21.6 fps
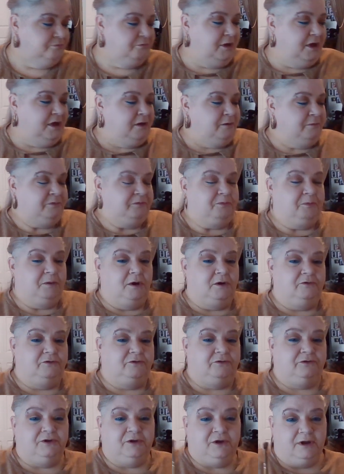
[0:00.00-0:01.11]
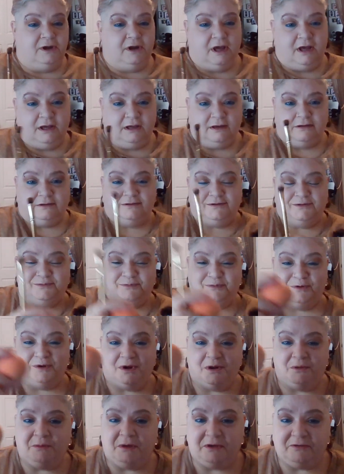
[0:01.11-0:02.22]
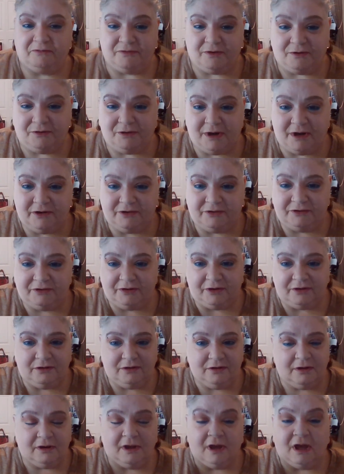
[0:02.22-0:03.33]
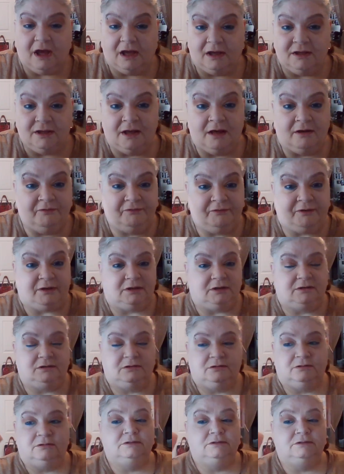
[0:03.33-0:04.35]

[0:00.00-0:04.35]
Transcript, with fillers: makeup sponge today to put on my foundation. I love it.